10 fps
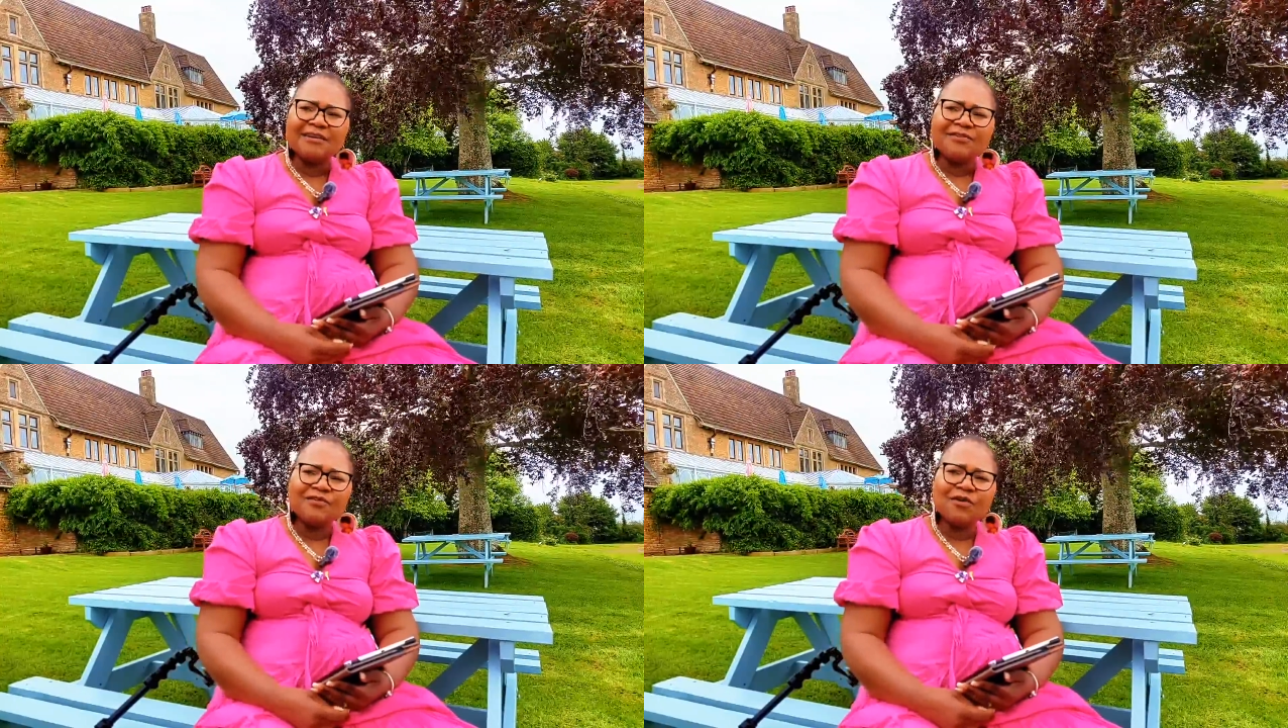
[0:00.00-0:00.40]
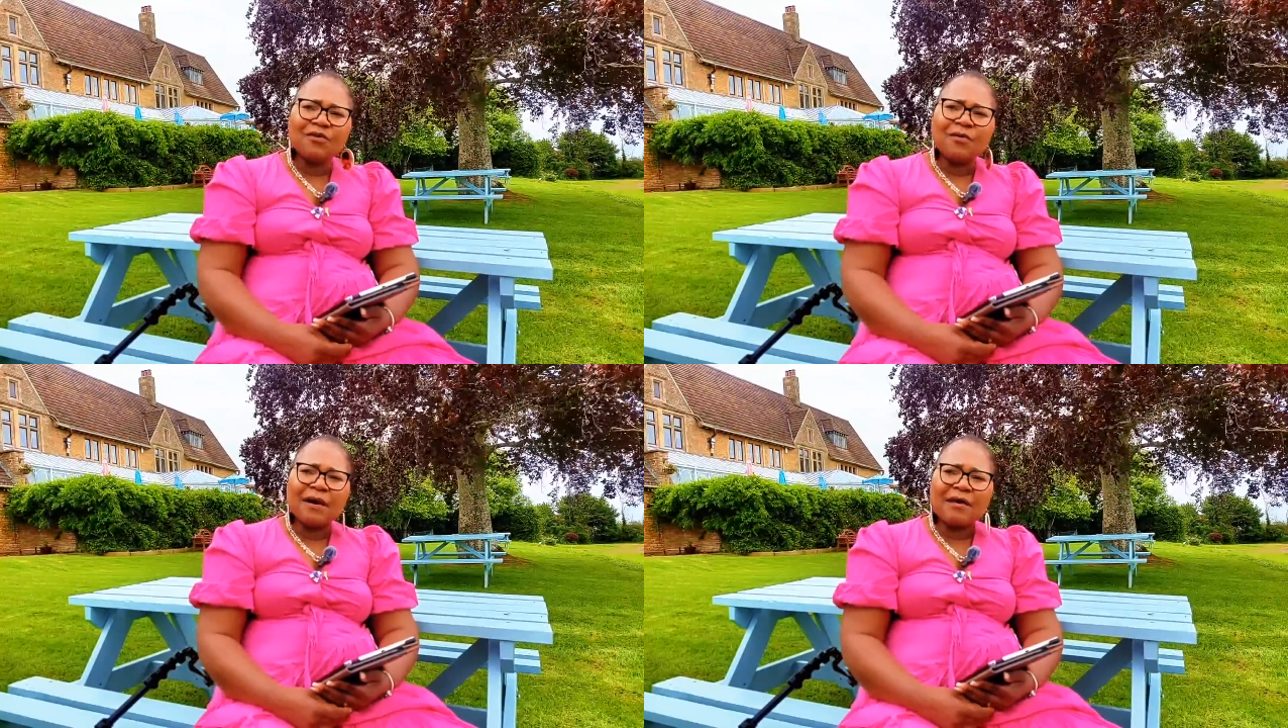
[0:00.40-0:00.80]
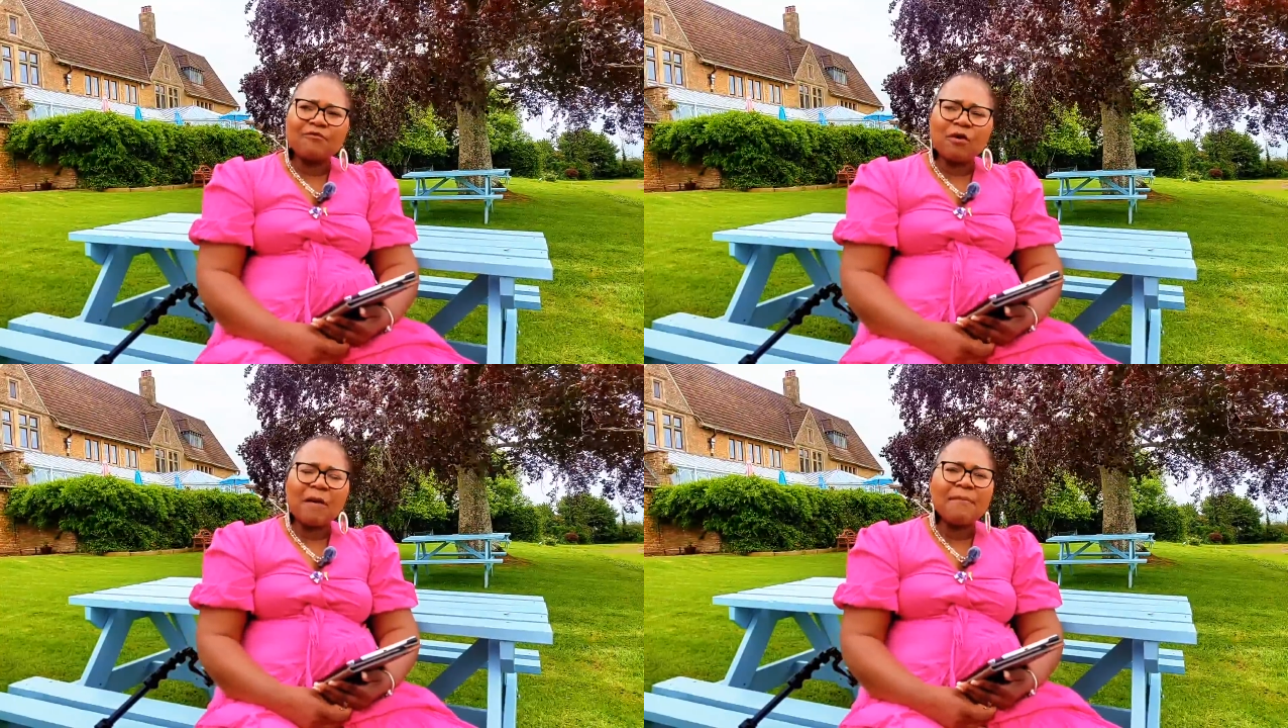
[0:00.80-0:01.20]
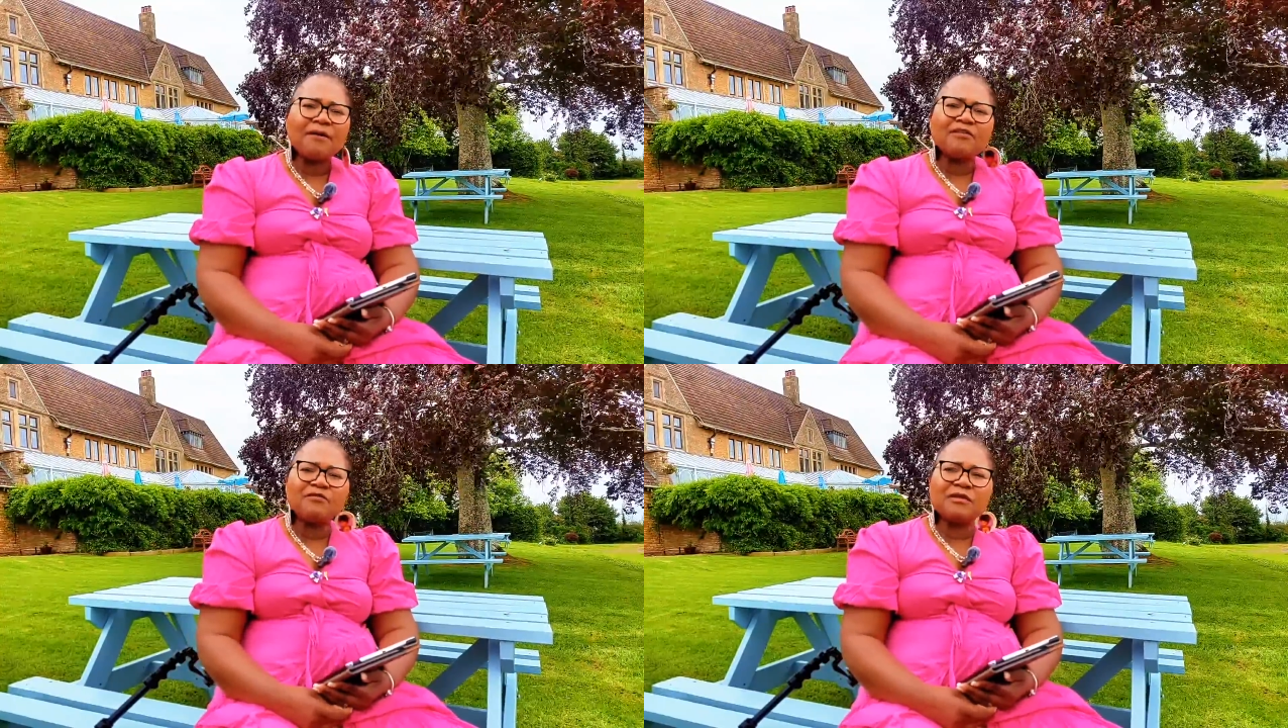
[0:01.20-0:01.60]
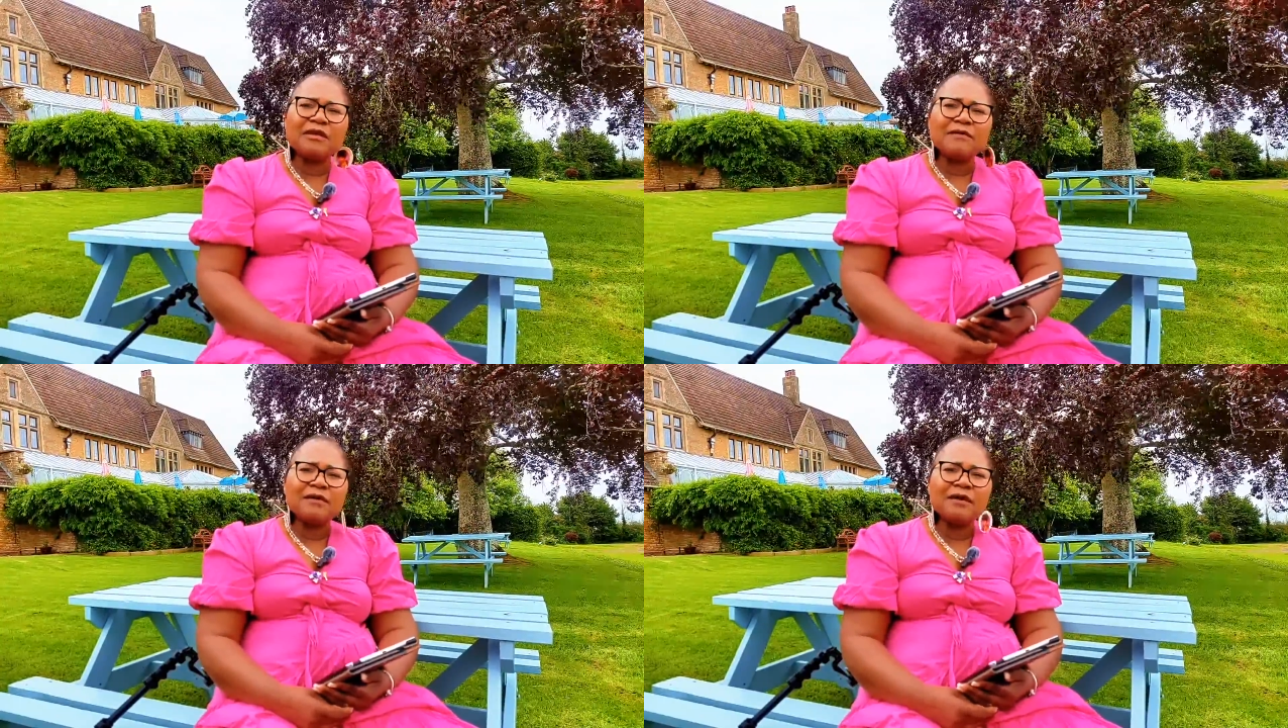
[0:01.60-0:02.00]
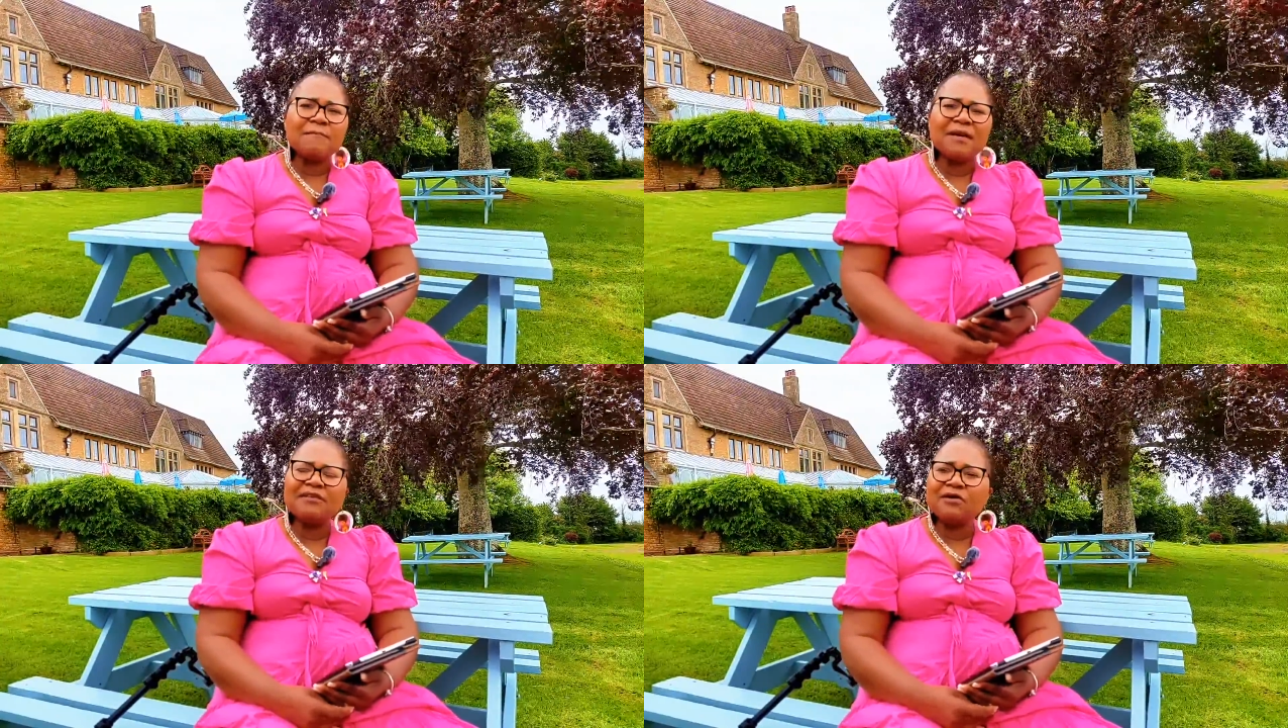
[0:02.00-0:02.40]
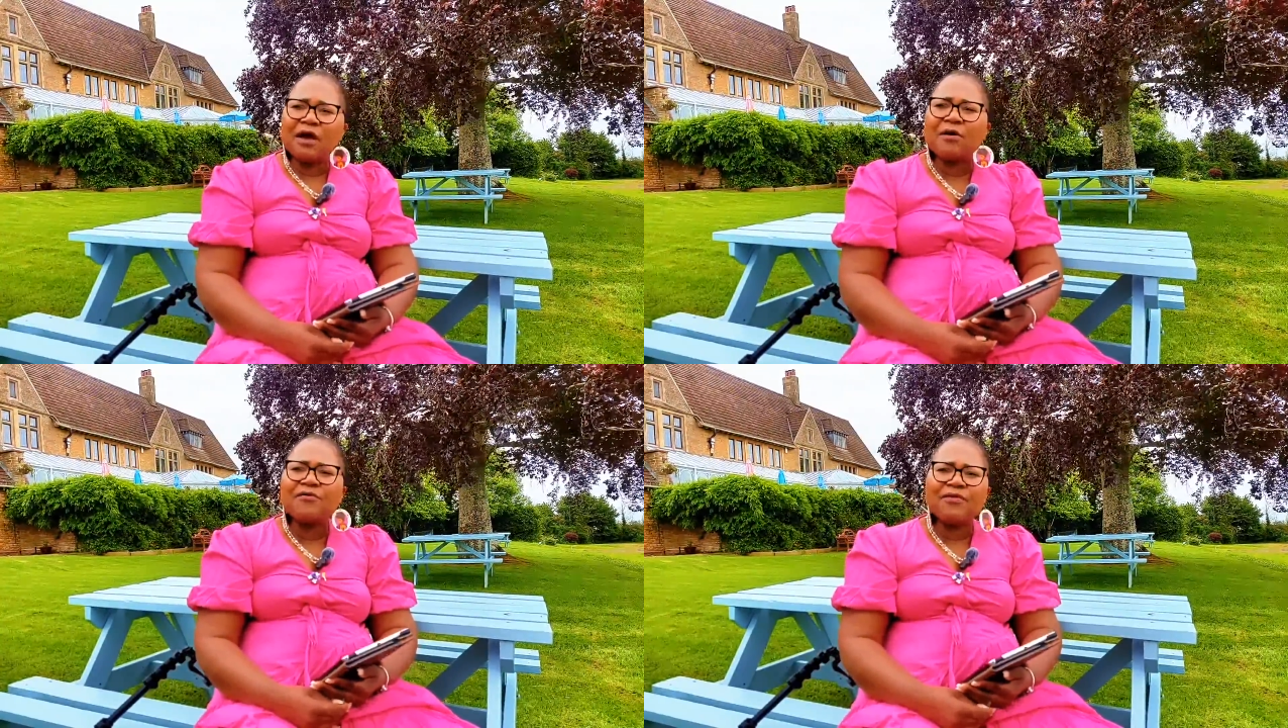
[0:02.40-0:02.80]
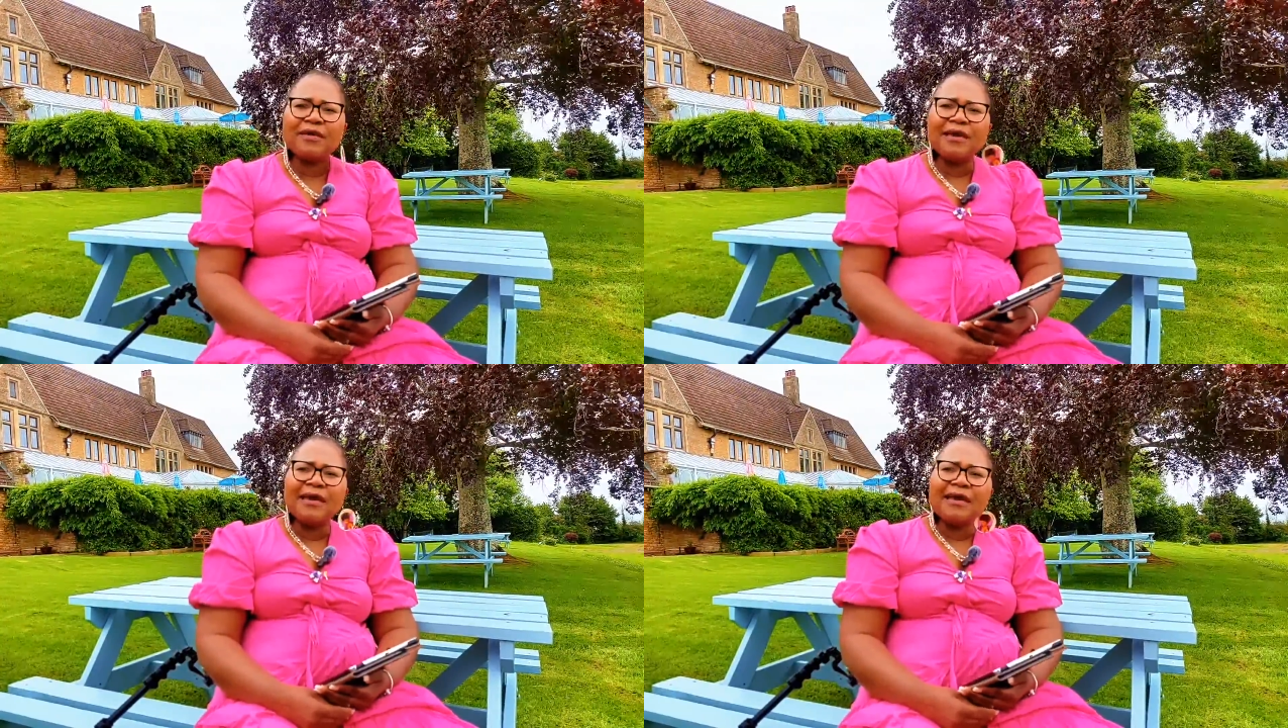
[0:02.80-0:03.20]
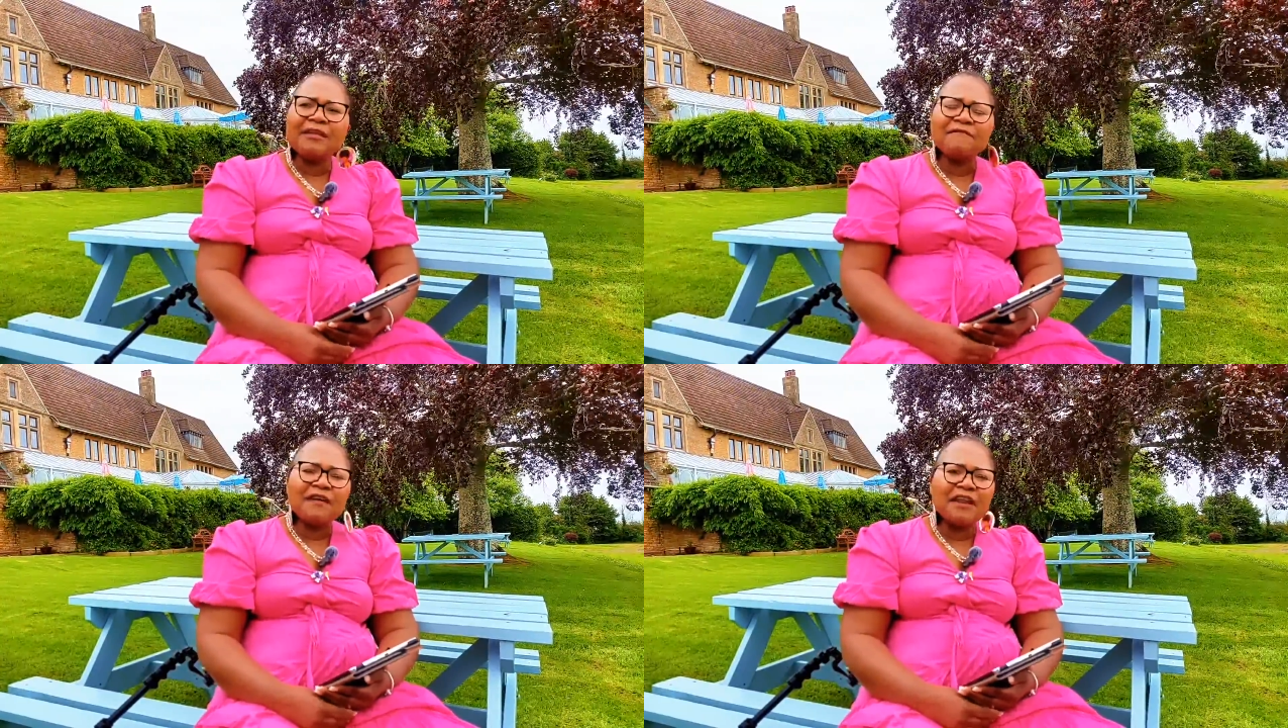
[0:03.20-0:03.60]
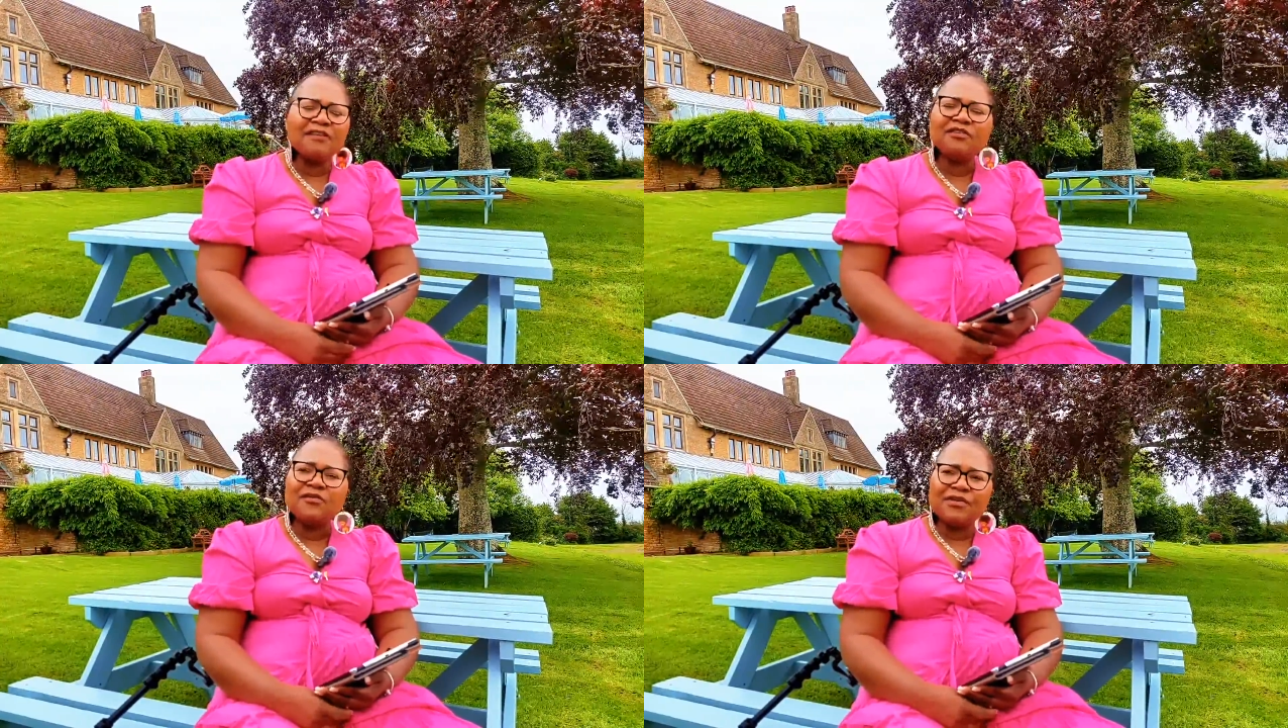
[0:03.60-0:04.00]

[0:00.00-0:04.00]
So what I talk about is mental health and financial